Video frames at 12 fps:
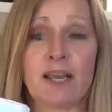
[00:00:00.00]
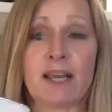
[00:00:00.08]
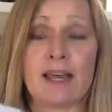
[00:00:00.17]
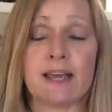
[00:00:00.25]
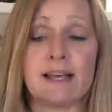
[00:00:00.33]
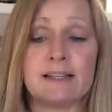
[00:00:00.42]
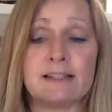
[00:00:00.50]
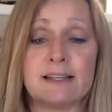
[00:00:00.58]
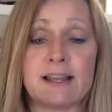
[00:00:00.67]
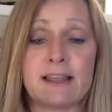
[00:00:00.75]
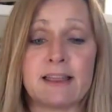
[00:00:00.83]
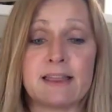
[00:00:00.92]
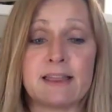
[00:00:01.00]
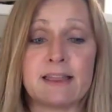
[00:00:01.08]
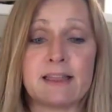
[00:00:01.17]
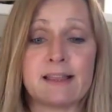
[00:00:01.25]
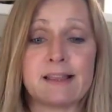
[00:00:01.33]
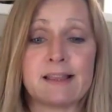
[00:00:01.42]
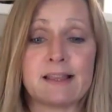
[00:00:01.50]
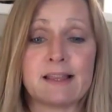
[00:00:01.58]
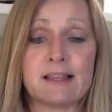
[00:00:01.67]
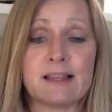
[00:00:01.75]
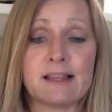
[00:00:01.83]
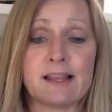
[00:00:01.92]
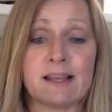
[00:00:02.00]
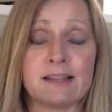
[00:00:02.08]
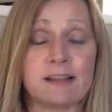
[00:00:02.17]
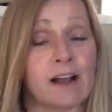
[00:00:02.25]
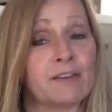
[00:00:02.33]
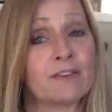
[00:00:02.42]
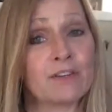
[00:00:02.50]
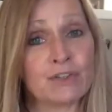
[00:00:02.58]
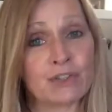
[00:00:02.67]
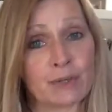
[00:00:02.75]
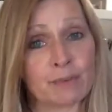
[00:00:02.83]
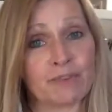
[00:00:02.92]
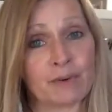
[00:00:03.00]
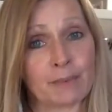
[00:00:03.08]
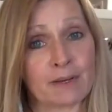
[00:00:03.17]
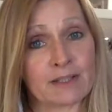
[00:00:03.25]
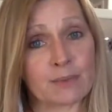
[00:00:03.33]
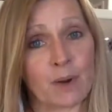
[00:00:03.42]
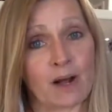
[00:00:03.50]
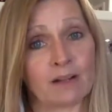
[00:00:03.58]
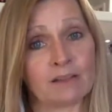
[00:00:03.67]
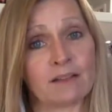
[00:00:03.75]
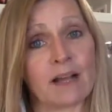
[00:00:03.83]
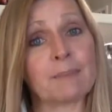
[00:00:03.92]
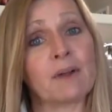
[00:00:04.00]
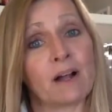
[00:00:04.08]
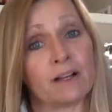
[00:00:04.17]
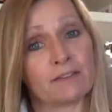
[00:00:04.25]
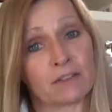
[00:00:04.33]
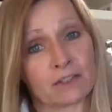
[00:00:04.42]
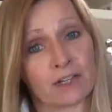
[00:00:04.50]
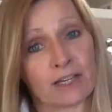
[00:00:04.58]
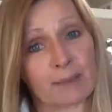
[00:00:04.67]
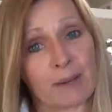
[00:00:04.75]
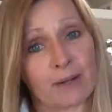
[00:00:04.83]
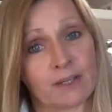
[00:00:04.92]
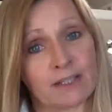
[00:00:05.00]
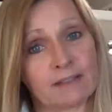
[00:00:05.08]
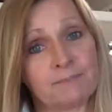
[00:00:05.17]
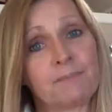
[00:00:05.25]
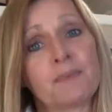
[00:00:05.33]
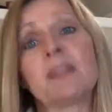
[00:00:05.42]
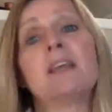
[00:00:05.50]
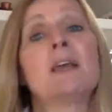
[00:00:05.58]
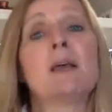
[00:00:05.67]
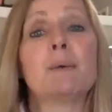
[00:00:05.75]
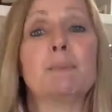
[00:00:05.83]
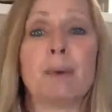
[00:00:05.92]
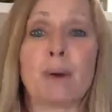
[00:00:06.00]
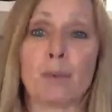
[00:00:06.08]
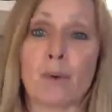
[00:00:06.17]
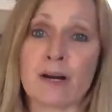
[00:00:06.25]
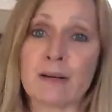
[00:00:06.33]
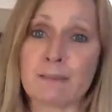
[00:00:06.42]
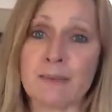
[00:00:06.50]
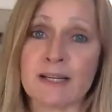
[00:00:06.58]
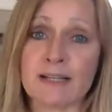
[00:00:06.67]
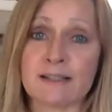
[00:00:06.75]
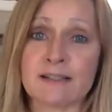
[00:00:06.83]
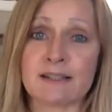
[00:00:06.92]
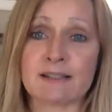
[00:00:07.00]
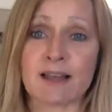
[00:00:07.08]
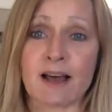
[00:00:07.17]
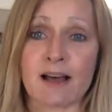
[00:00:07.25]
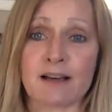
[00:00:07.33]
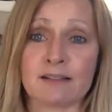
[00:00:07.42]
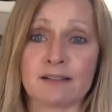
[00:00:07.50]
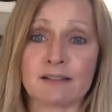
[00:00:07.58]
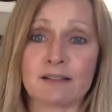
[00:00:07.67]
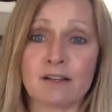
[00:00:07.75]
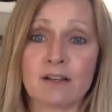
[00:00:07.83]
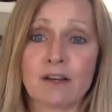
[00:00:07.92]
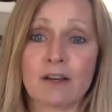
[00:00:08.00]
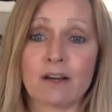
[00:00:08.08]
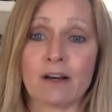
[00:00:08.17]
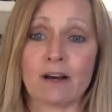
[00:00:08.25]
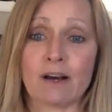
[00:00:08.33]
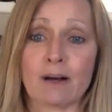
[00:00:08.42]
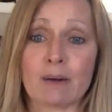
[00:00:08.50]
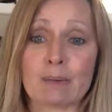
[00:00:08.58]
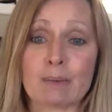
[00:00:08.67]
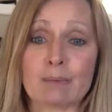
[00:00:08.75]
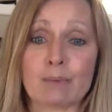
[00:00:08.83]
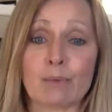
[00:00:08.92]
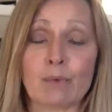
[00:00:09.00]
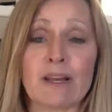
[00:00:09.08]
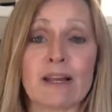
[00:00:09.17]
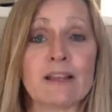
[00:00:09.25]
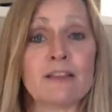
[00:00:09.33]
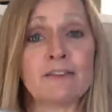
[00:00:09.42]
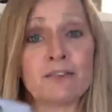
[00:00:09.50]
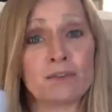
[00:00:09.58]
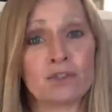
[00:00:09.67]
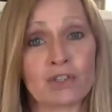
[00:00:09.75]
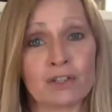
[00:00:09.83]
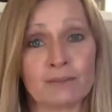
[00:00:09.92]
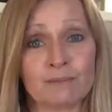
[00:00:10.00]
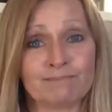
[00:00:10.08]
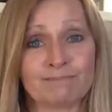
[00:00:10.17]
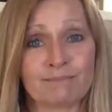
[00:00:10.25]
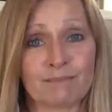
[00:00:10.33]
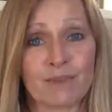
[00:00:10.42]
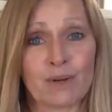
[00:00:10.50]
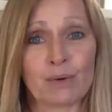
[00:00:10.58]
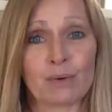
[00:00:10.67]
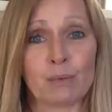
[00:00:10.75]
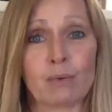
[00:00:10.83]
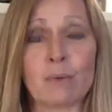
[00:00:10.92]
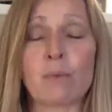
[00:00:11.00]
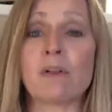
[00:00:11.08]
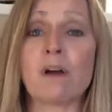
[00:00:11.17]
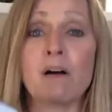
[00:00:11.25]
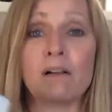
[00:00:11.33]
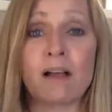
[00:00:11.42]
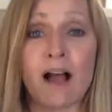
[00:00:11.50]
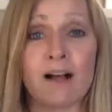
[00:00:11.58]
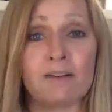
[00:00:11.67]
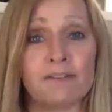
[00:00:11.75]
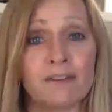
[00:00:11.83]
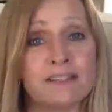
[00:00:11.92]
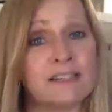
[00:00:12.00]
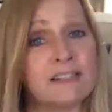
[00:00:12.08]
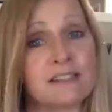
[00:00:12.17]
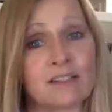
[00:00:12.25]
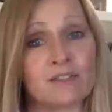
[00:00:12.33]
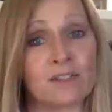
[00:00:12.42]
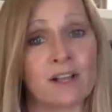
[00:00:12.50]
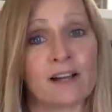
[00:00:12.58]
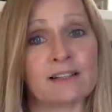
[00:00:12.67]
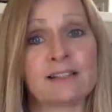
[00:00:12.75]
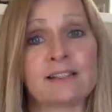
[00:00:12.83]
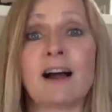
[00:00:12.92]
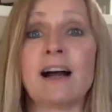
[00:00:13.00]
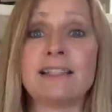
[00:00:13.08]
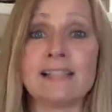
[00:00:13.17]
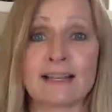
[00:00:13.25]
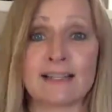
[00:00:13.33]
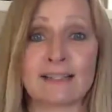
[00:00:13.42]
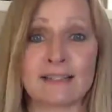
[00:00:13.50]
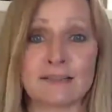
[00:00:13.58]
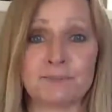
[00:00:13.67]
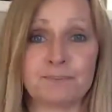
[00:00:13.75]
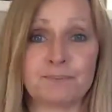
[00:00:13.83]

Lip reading: And it's kind of a new term for me as well. I'm kind of learning about it. But what it means is that in the future, we will all have a decentralized identity.